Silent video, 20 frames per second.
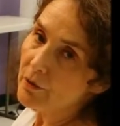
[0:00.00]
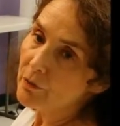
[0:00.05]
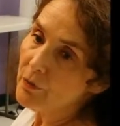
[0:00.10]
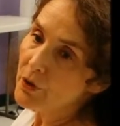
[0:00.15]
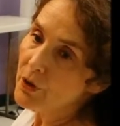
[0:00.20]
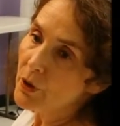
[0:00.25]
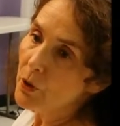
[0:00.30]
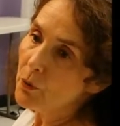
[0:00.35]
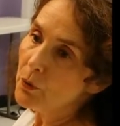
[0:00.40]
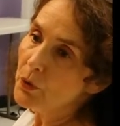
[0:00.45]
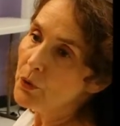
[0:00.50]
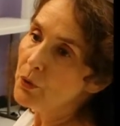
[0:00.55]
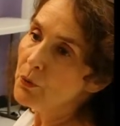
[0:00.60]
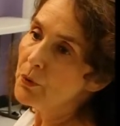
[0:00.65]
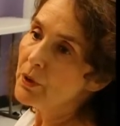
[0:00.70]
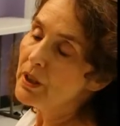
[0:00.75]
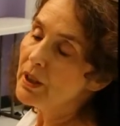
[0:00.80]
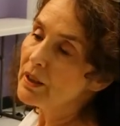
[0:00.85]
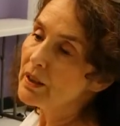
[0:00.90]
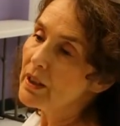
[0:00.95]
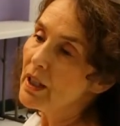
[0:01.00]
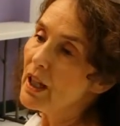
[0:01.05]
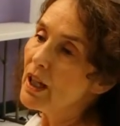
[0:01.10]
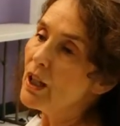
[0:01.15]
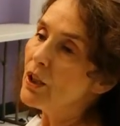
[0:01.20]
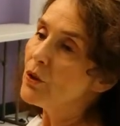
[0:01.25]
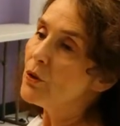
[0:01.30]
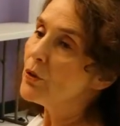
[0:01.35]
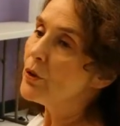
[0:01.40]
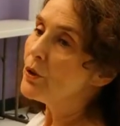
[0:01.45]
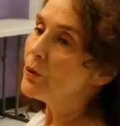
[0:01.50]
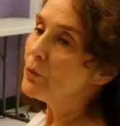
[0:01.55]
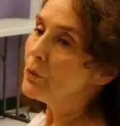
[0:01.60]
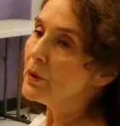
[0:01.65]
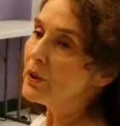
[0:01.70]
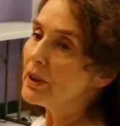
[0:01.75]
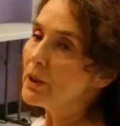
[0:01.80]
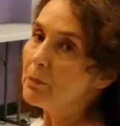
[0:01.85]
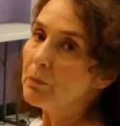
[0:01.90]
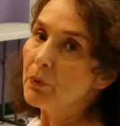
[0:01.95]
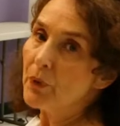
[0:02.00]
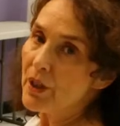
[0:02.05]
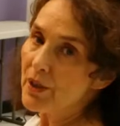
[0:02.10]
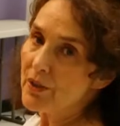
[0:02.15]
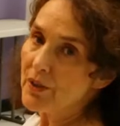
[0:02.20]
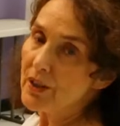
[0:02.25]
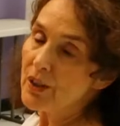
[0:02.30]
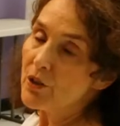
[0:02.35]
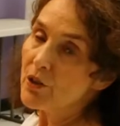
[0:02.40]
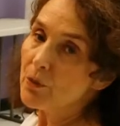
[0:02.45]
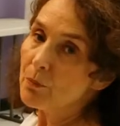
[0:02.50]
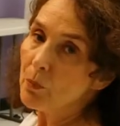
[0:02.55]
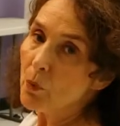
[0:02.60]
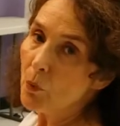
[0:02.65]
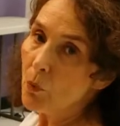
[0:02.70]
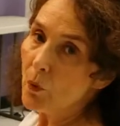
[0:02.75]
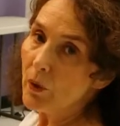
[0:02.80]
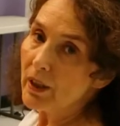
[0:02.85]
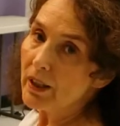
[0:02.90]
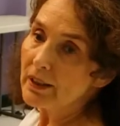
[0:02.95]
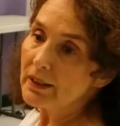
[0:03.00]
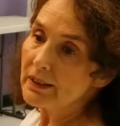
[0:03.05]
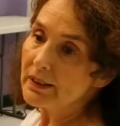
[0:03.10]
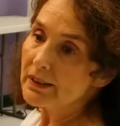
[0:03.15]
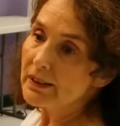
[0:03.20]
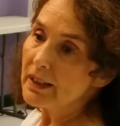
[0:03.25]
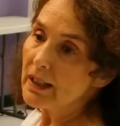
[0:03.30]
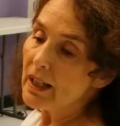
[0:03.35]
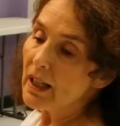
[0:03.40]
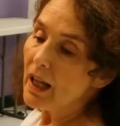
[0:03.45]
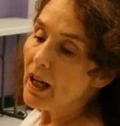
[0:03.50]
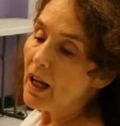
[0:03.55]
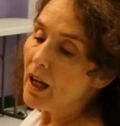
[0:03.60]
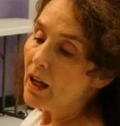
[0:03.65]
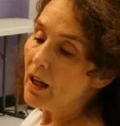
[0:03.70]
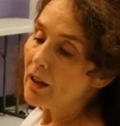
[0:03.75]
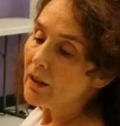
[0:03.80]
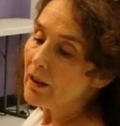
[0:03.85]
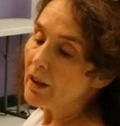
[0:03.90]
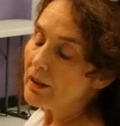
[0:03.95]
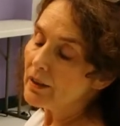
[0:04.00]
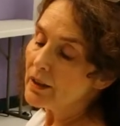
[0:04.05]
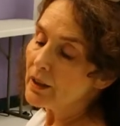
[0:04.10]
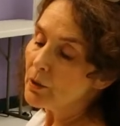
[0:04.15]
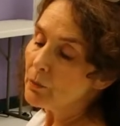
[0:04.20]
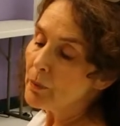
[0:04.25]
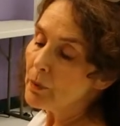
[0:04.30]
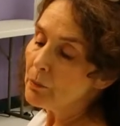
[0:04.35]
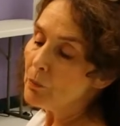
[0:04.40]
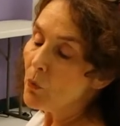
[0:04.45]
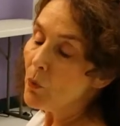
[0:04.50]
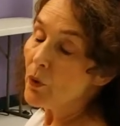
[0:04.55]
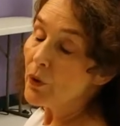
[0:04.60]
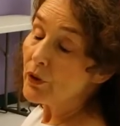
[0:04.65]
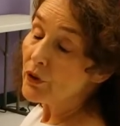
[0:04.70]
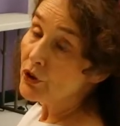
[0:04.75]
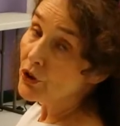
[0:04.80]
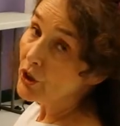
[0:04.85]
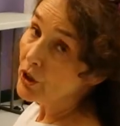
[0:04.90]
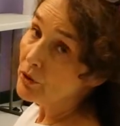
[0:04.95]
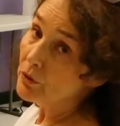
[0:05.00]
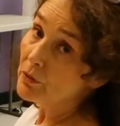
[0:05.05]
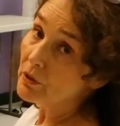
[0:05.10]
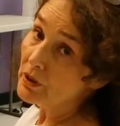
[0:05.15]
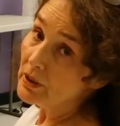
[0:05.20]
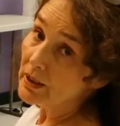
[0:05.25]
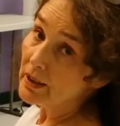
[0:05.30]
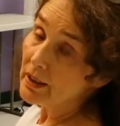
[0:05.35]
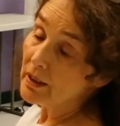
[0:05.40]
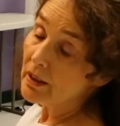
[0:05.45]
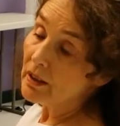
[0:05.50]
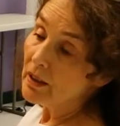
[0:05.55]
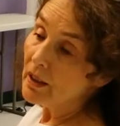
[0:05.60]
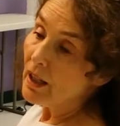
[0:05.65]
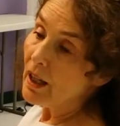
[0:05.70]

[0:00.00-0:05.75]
So you can really press into points a little bit more generally.